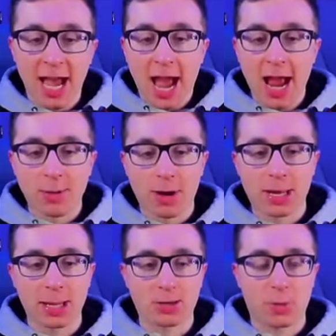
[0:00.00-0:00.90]
and
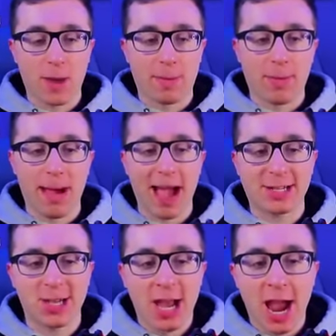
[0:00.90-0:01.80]
winning this Rumble
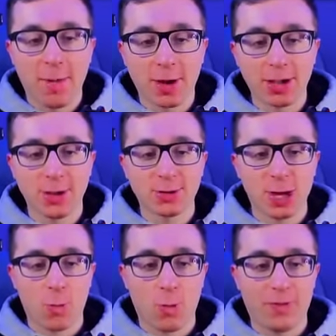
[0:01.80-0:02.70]
match. And we use
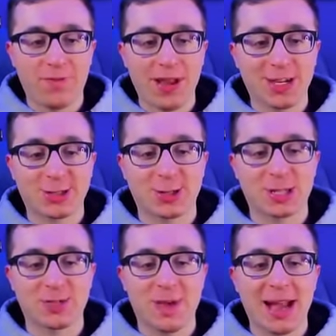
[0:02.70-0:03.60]
our one finisher in
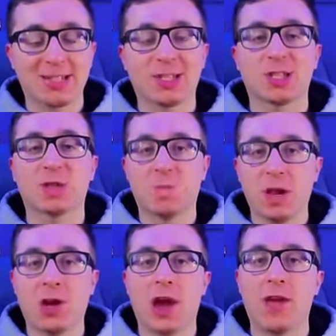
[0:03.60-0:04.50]
this match to
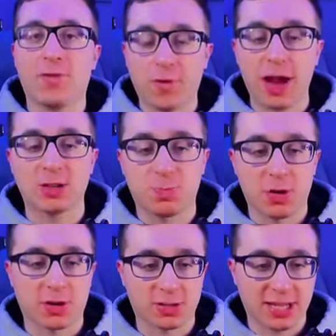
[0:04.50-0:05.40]
spear a fresh
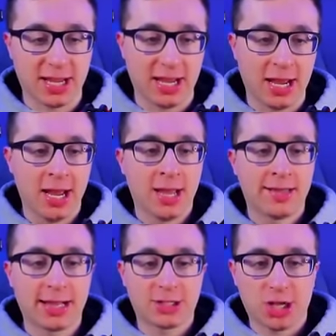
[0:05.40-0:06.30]
Booker T
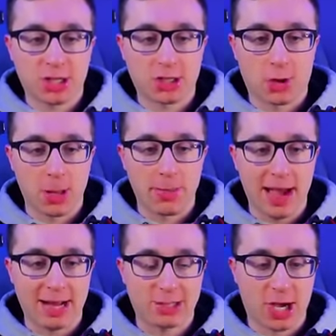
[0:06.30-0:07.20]
that just joined the
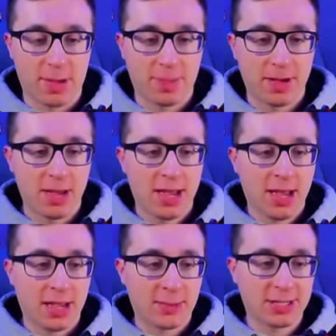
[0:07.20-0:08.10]
matchup.
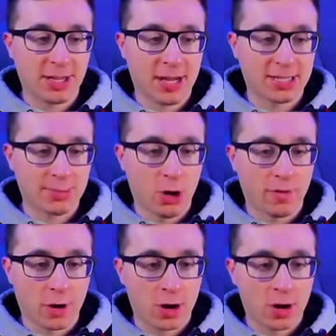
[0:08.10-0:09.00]
And can we toss him
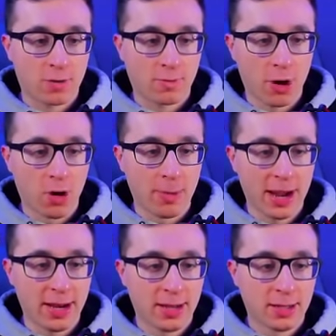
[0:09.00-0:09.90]
over?
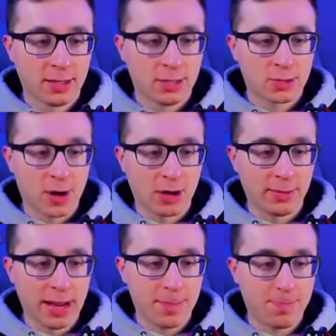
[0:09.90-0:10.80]
Roman trying to
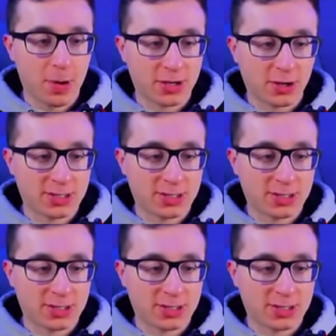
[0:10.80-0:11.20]
eliminate Booker